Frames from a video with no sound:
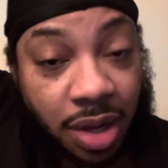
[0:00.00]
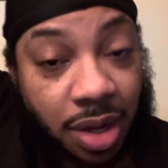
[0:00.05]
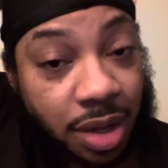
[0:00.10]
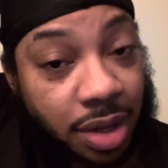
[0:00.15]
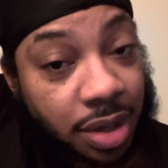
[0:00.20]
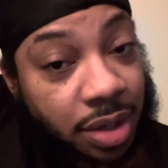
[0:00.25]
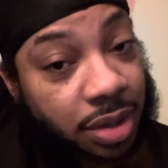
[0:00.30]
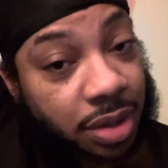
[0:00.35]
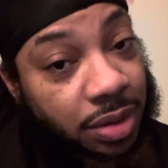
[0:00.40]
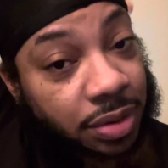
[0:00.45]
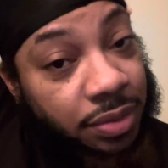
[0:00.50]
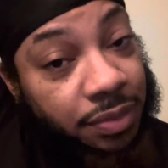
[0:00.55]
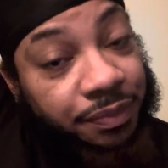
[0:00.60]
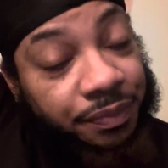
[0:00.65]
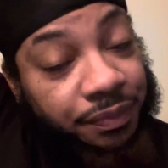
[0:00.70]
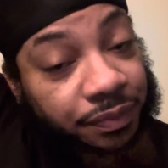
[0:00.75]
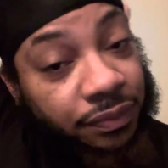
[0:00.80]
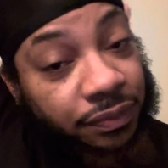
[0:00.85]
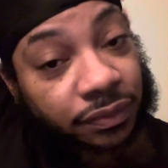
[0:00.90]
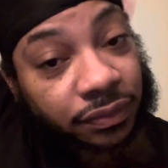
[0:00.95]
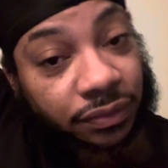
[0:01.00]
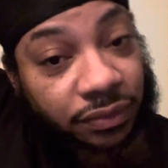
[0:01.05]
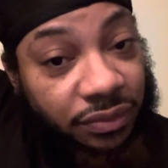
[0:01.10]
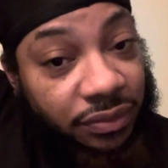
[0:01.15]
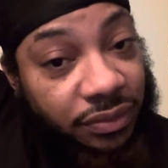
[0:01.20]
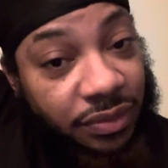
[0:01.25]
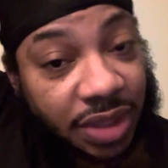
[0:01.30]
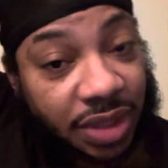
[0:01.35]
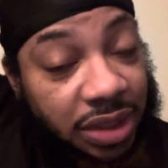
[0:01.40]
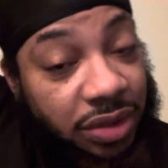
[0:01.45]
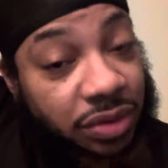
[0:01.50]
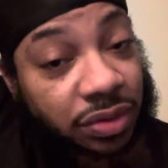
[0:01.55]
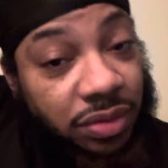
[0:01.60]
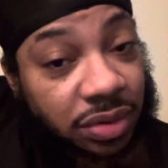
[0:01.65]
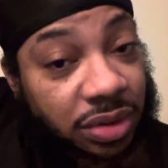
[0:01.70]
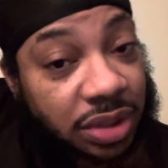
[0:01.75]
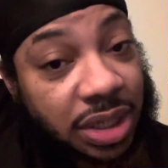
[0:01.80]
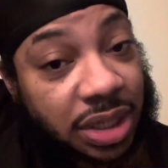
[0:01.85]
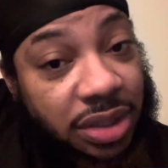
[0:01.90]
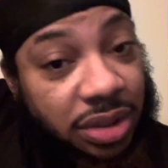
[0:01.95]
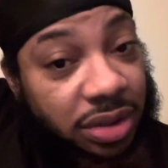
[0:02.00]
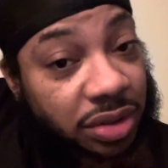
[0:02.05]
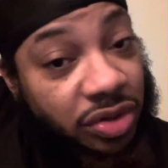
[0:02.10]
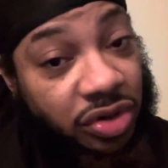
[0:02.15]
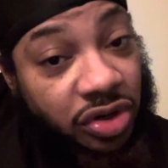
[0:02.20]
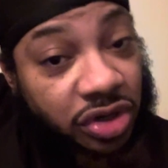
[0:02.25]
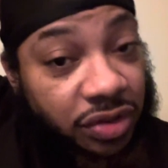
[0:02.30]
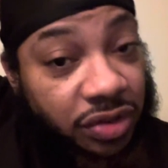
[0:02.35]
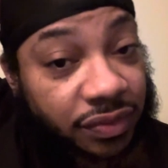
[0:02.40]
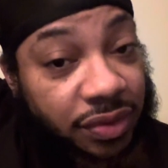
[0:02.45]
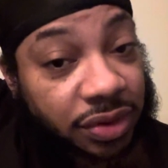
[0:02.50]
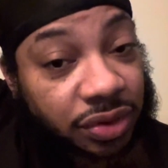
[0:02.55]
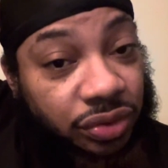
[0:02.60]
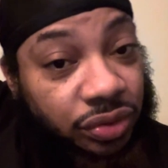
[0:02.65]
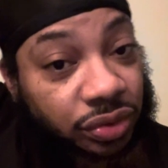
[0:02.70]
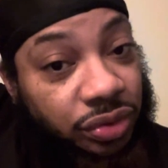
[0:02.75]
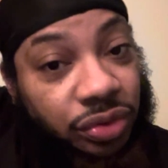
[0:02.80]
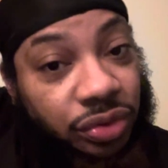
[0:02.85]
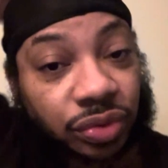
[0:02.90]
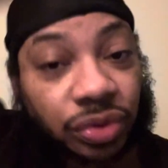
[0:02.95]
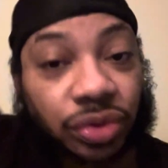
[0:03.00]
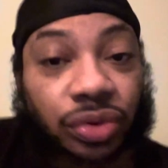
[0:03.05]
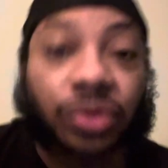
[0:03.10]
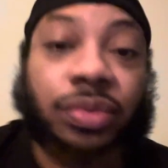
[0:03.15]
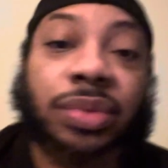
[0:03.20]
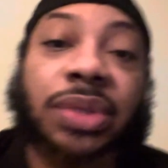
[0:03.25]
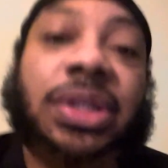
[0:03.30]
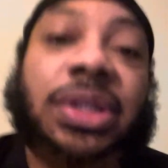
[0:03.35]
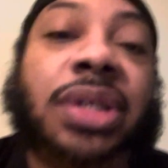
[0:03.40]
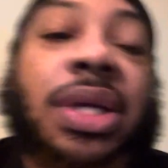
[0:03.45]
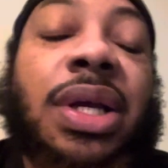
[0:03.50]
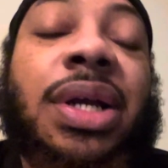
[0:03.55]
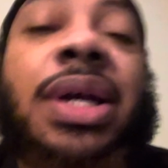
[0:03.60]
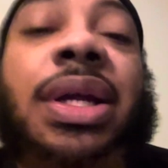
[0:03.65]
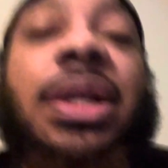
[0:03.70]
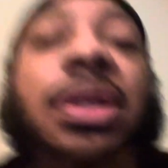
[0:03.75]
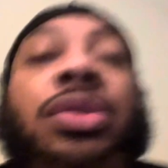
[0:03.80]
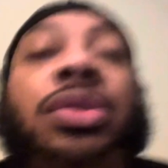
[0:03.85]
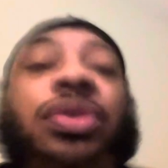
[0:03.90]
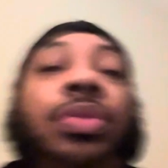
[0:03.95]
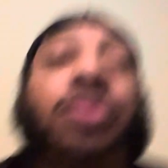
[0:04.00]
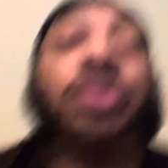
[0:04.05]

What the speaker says: I do a lot of card readings on YouTube, and that's how I got into